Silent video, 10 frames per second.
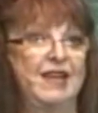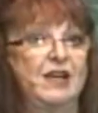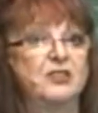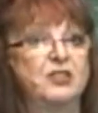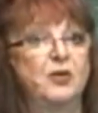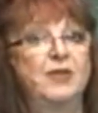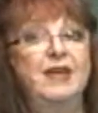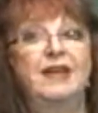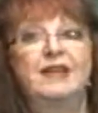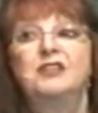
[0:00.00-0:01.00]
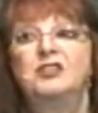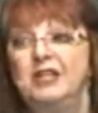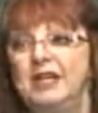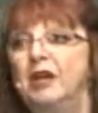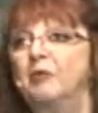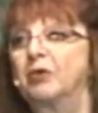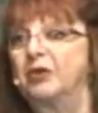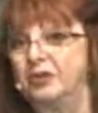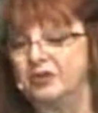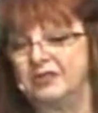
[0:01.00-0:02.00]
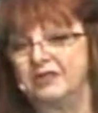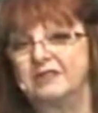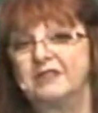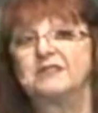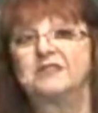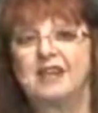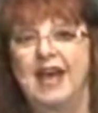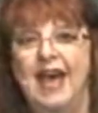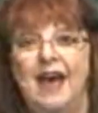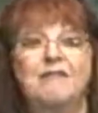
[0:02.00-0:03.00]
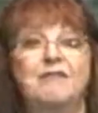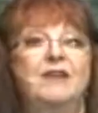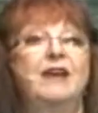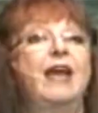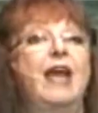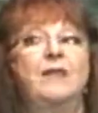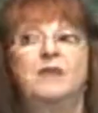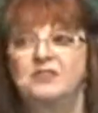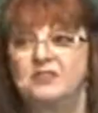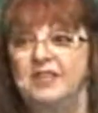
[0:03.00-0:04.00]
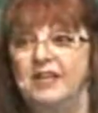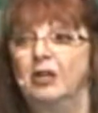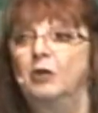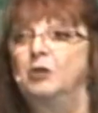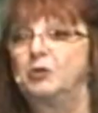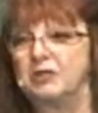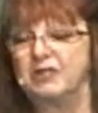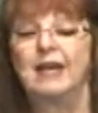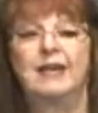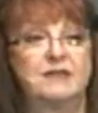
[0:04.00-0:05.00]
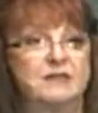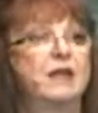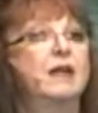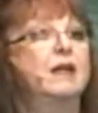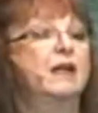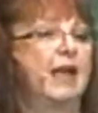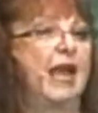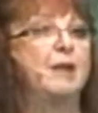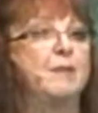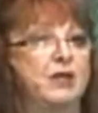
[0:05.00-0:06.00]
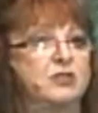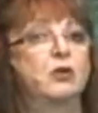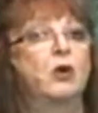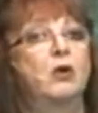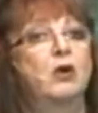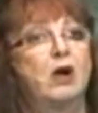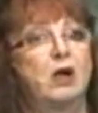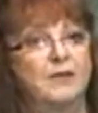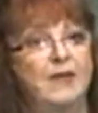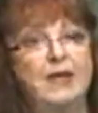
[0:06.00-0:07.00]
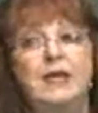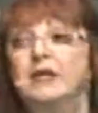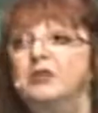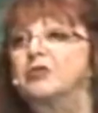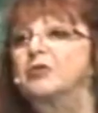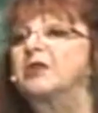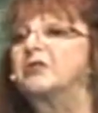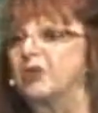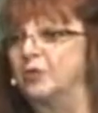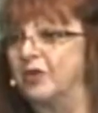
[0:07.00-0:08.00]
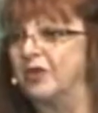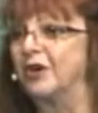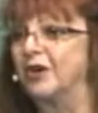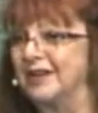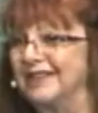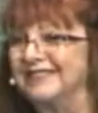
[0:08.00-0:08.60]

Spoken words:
So then she produces the staff and the seal, which was like his Amex gold card that he had entrusted with her.